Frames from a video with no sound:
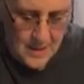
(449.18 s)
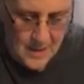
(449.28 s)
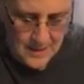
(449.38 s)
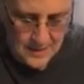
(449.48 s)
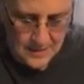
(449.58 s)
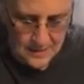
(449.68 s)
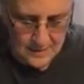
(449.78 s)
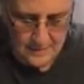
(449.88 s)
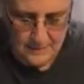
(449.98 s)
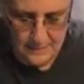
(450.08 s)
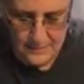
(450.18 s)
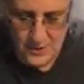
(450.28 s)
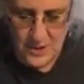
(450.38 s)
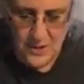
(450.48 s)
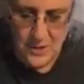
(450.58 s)
nice,
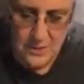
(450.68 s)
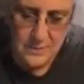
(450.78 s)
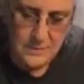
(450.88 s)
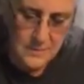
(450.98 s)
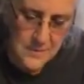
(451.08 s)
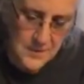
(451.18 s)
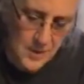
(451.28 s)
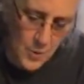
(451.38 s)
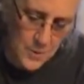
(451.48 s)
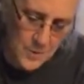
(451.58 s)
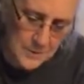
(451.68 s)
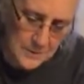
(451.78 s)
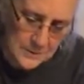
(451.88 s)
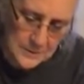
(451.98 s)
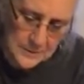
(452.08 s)
gentle soap.
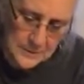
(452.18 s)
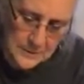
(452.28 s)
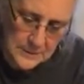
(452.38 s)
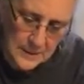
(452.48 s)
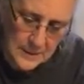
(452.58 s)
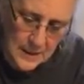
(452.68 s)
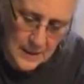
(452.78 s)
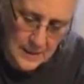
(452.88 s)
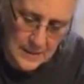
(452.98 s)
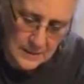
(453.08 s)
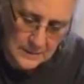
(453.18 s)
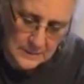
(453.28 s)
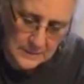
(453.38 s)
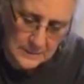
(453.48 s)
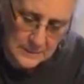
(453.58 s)
All right,
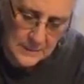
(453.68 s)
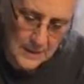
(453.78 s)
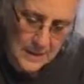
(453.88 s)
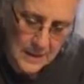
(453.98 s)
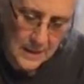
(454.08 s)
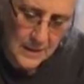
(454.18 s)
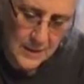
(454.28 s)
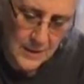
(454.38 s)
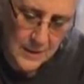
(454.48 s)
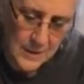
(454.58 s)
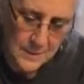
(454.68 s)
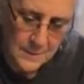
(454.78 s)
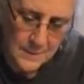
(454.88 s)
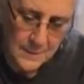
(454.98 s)
you're going to